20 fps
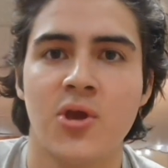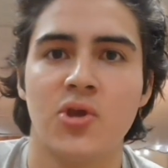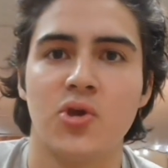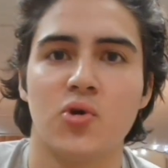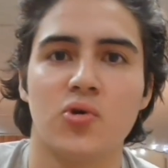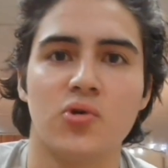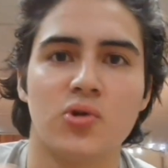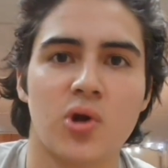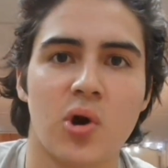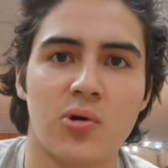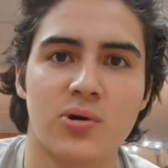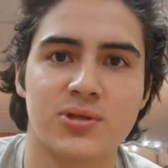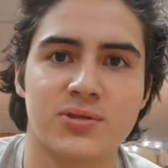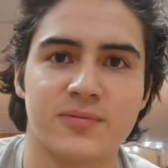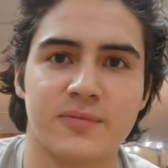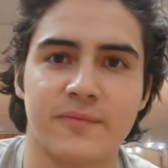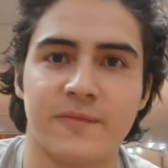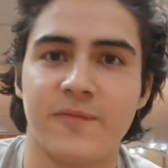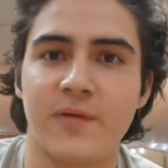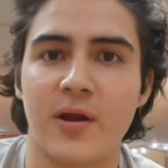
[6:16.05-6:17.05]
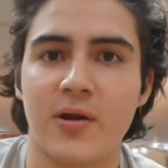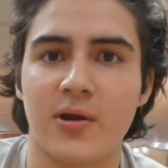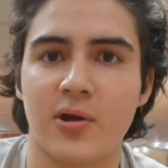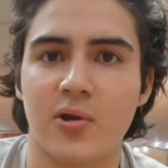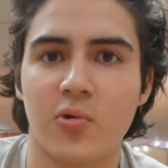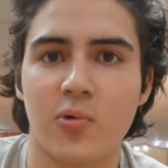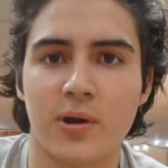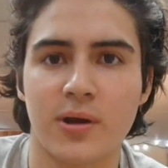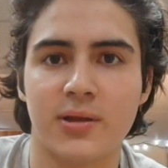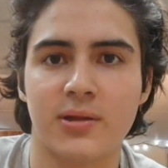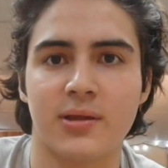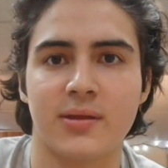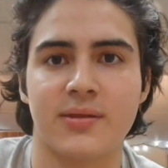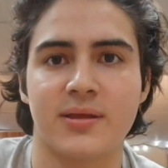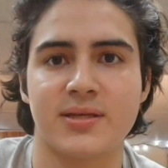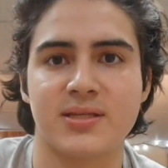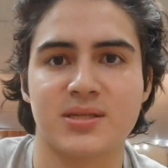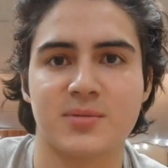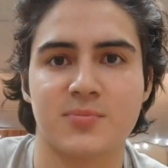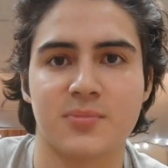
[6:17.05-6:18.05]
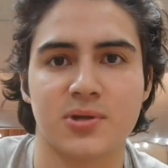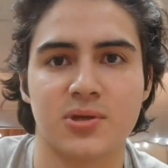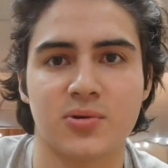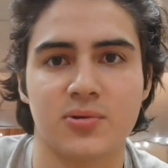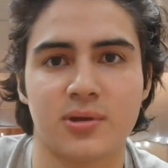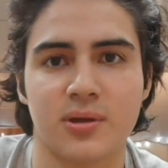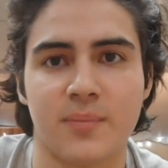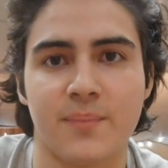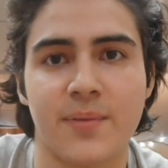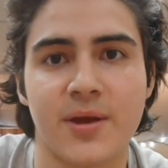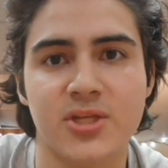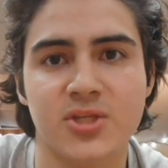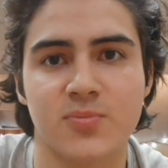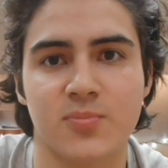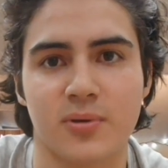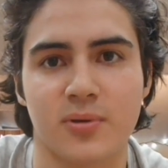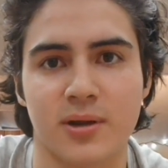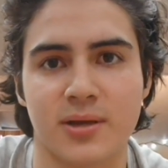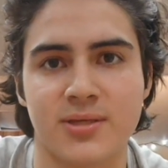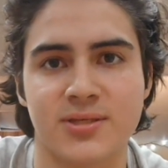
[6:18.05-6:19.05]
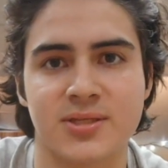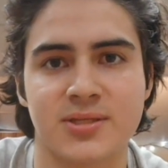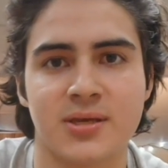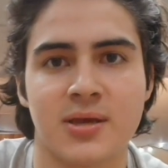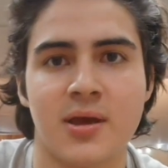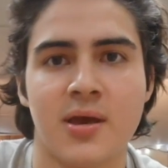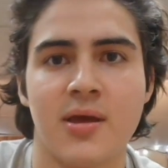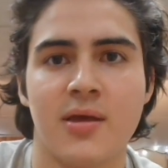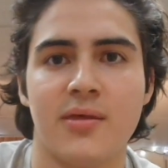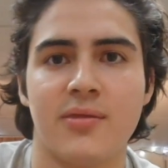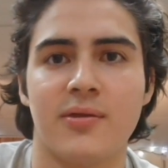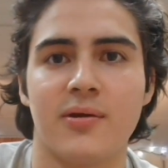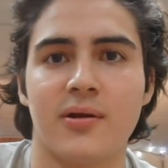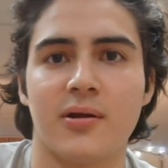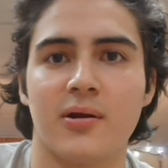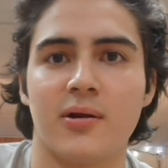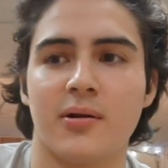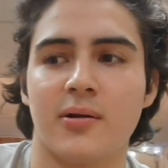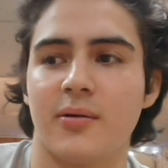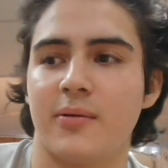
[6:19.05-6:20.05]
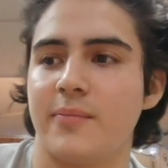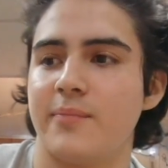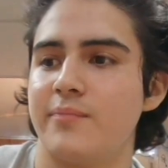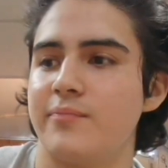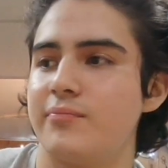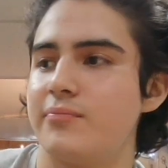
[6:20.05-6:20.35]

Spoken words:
you'll notice very quickly that someone doing a bench press, their